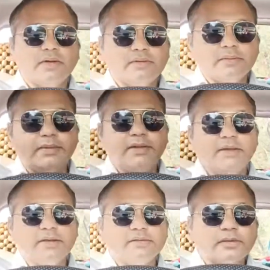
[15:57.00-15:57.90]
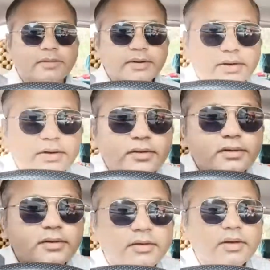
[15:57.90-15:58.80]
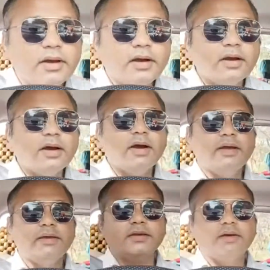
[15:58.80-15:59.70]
somebody has commented, hi,